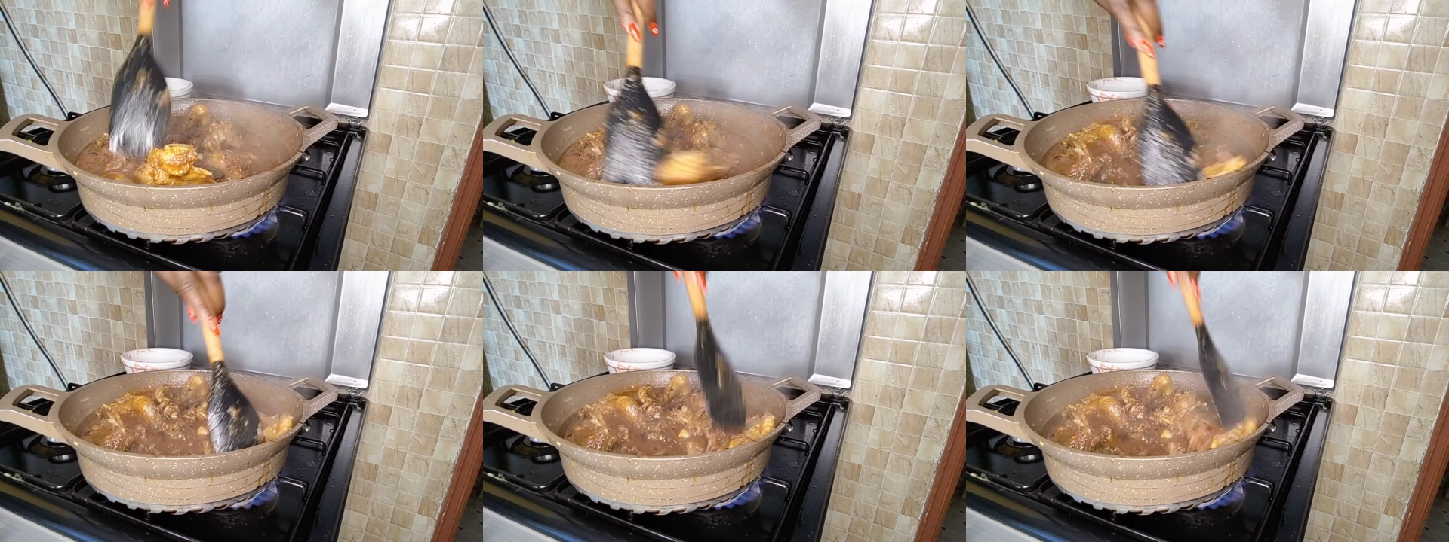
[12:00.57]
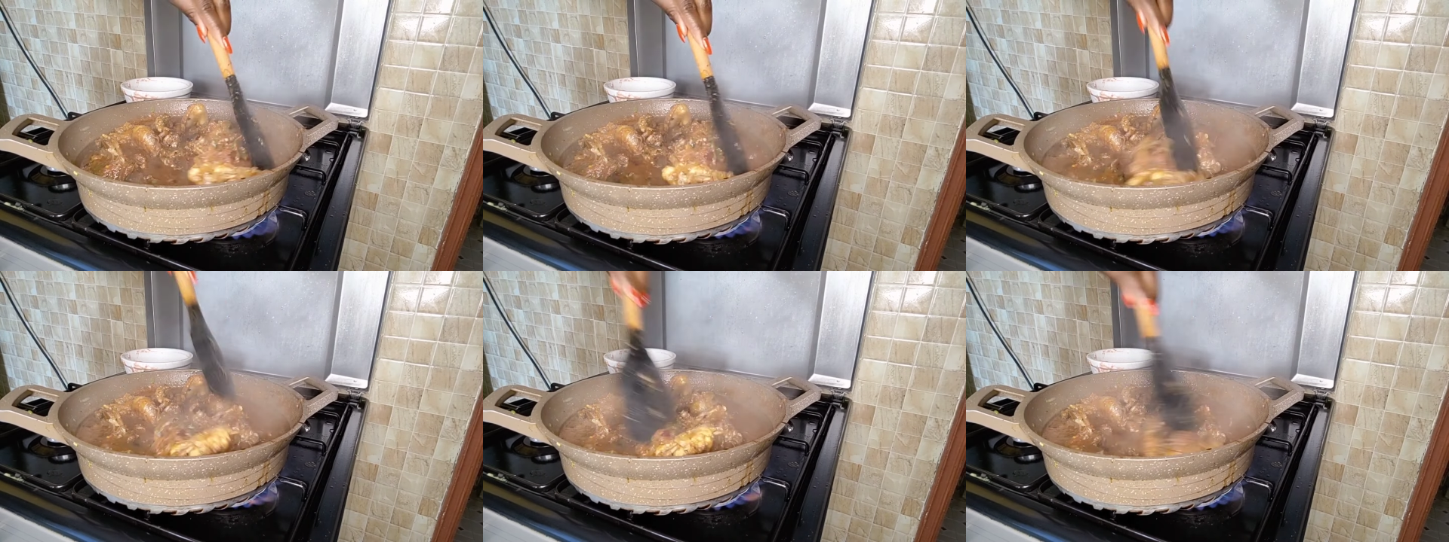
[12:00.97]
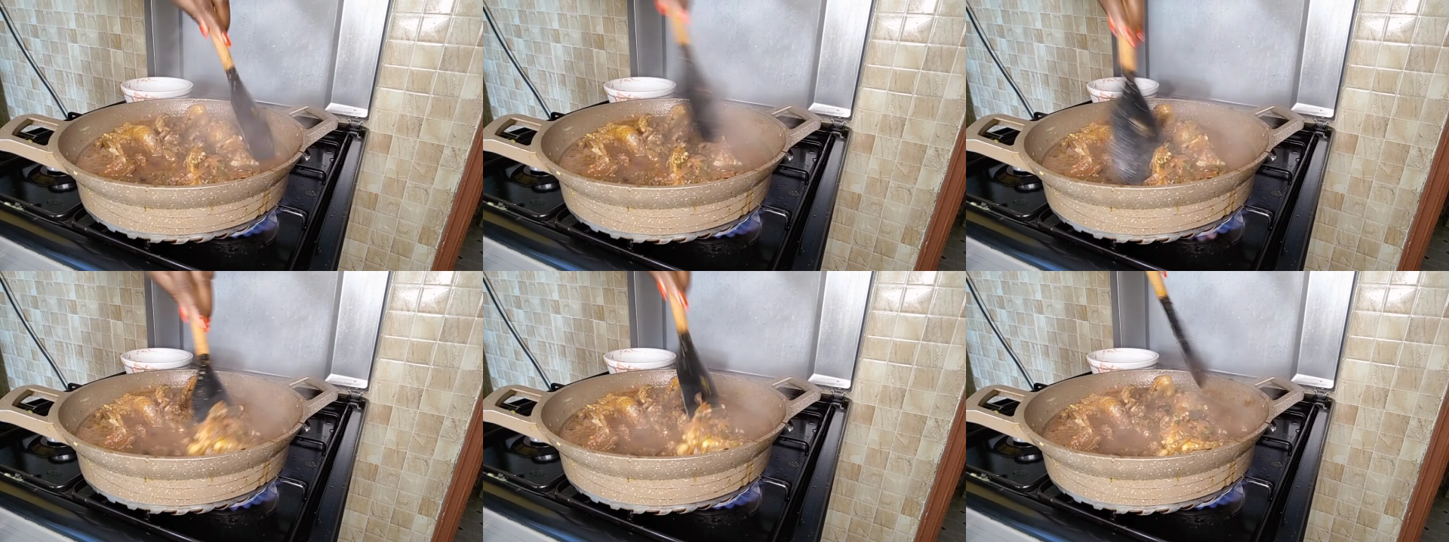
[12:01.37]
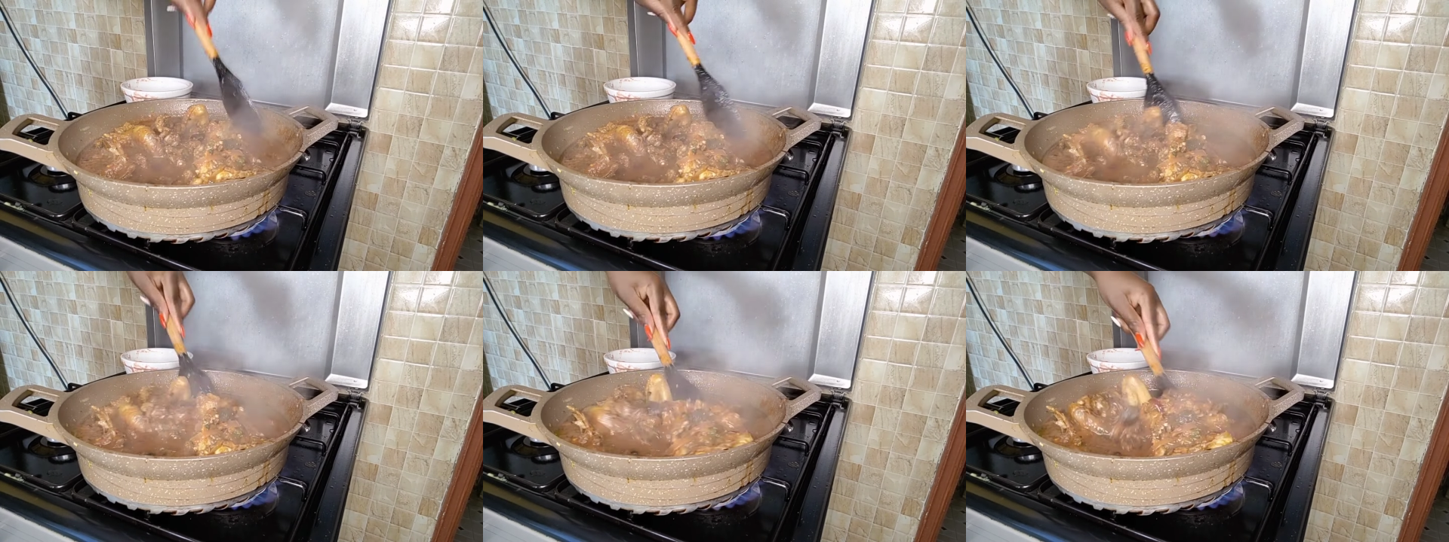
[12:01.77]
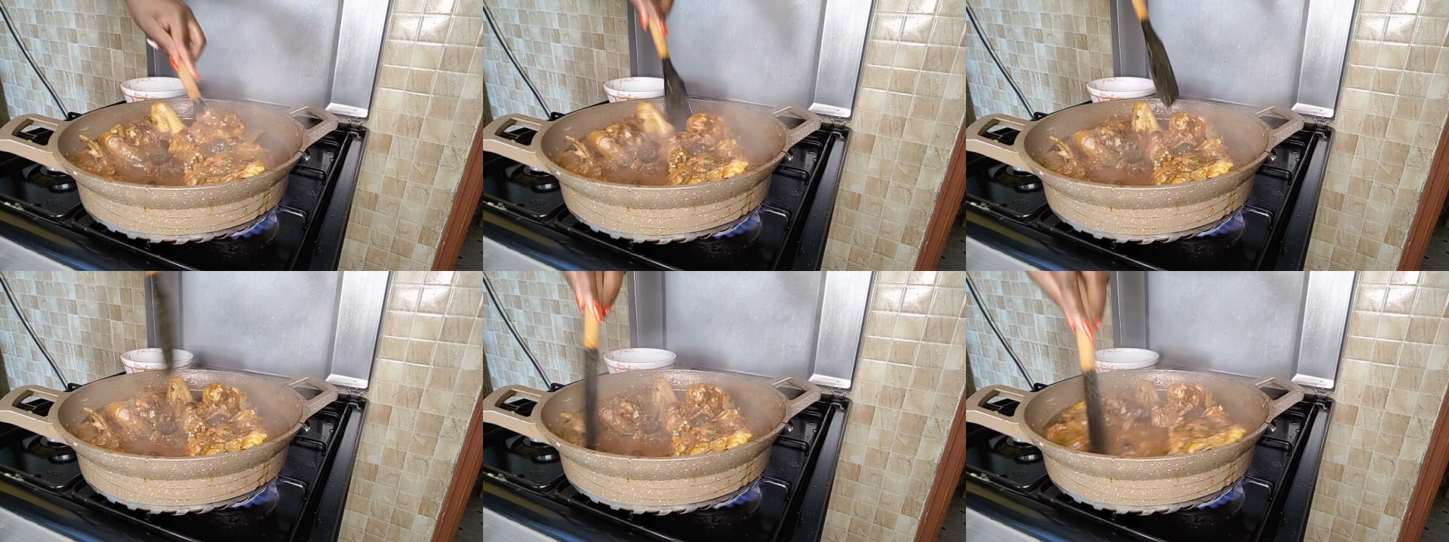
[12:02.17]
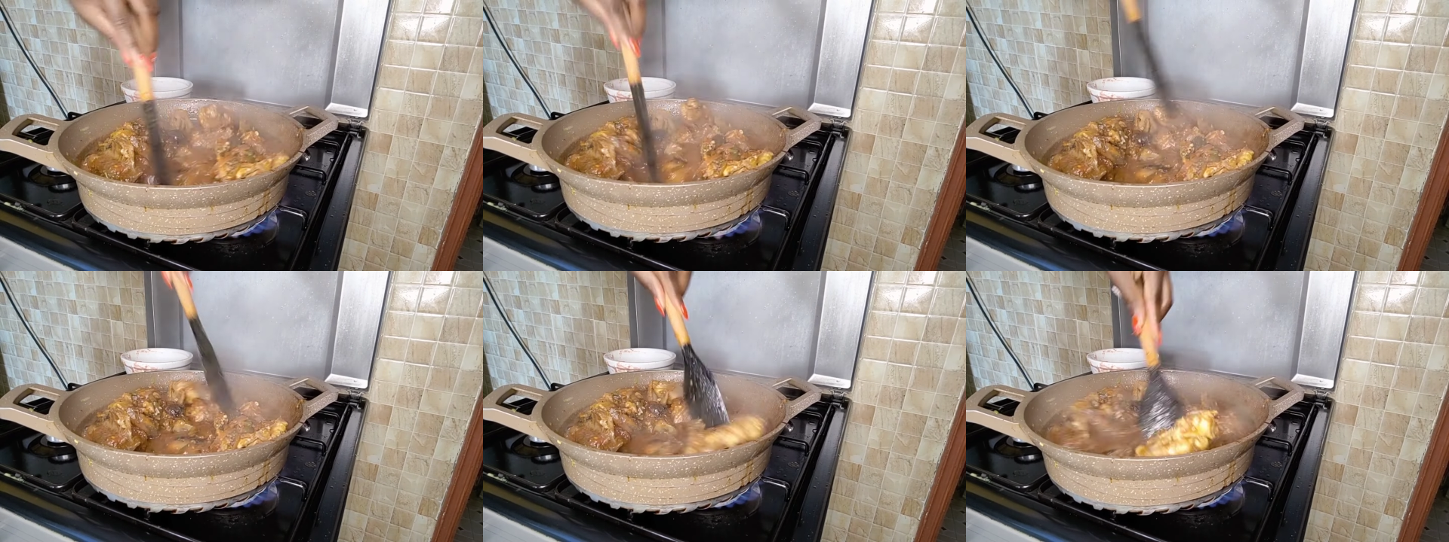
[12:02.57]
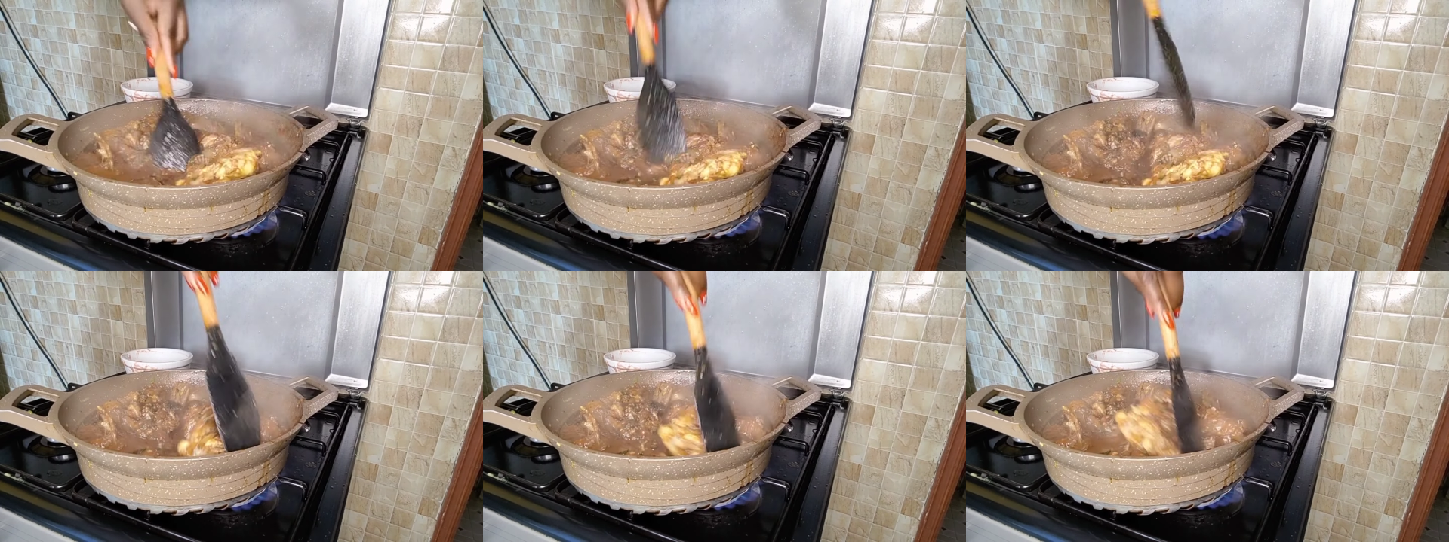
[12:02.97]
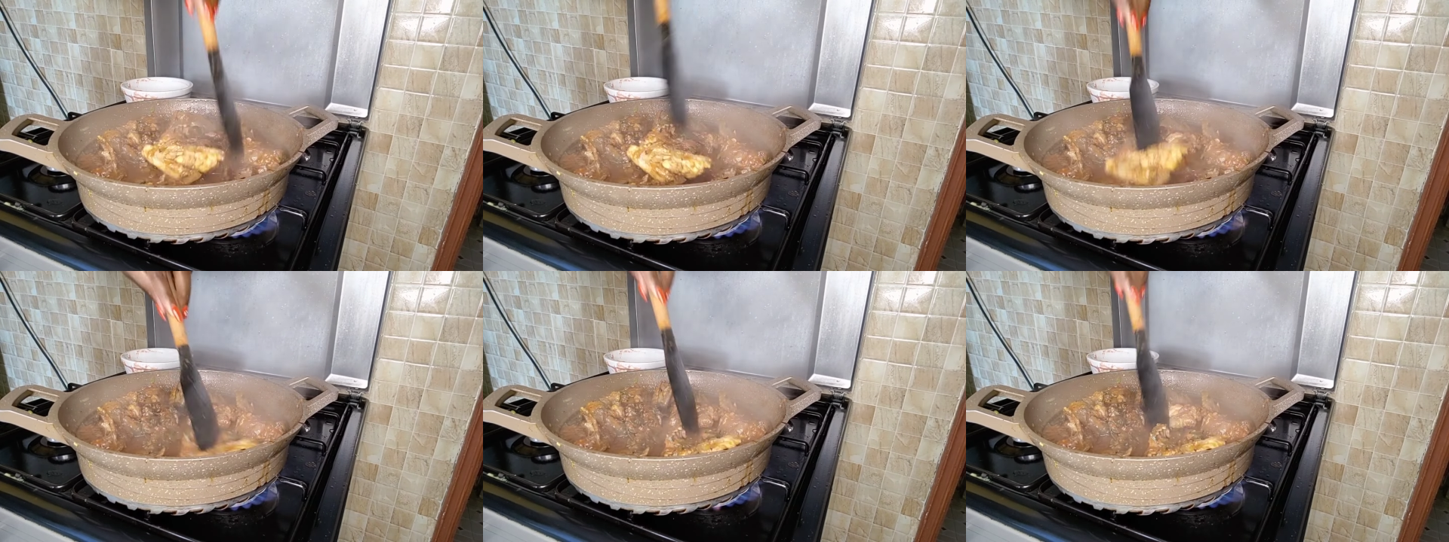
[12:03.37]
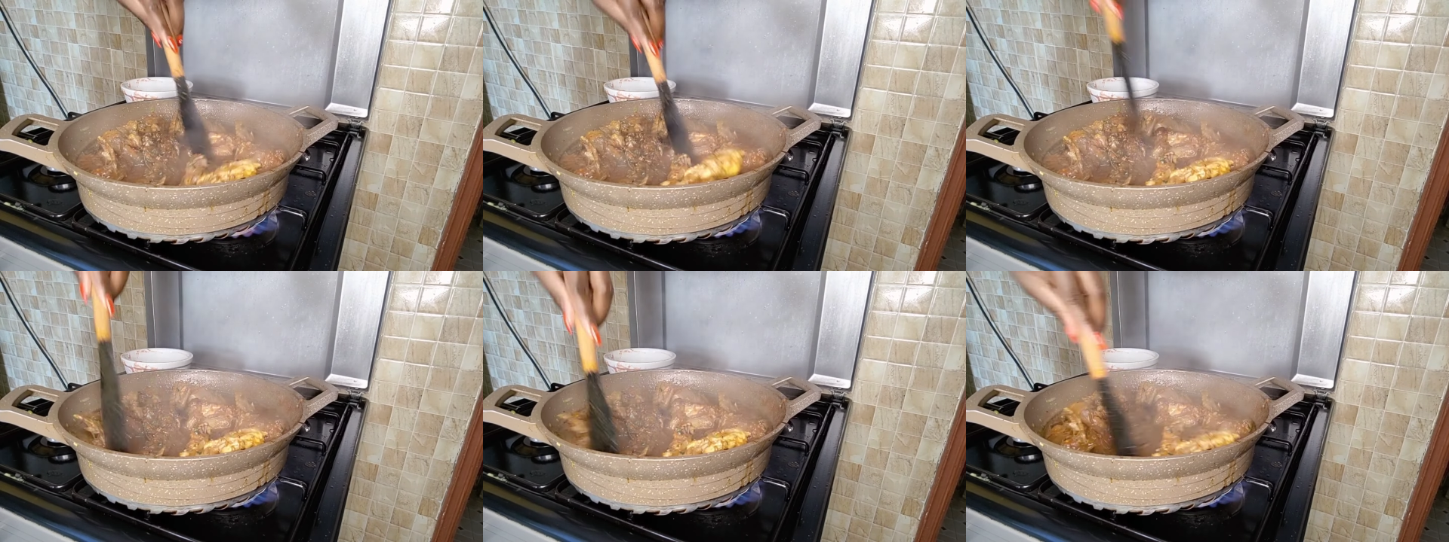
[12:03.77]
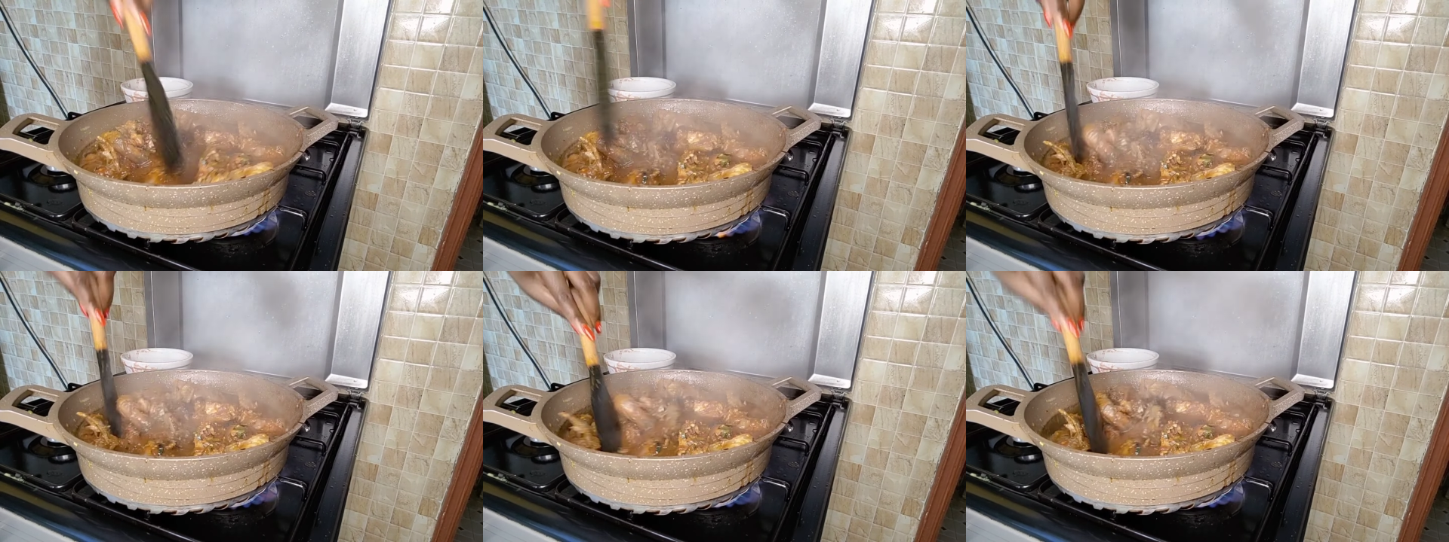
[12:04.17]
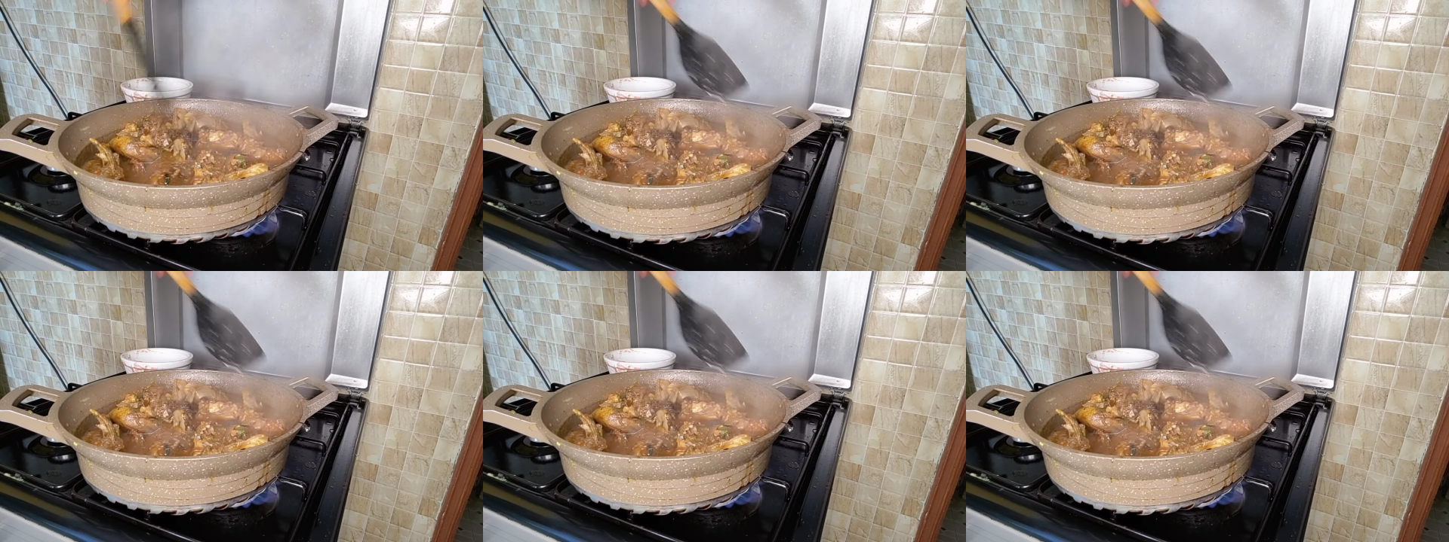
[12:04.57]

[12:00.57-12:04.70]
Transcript: (no speaker visible)